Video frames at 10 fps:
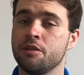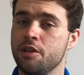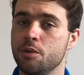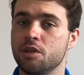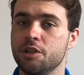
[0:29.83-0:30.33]

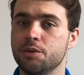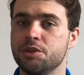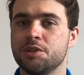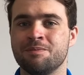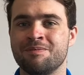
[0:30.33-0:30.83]
you
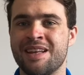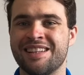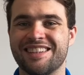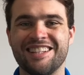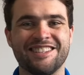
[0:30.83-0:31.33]
lose.
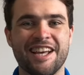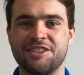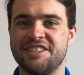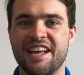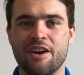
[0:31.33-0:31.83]
Let's get
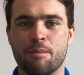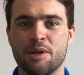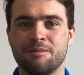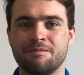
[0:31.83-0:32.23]
set up.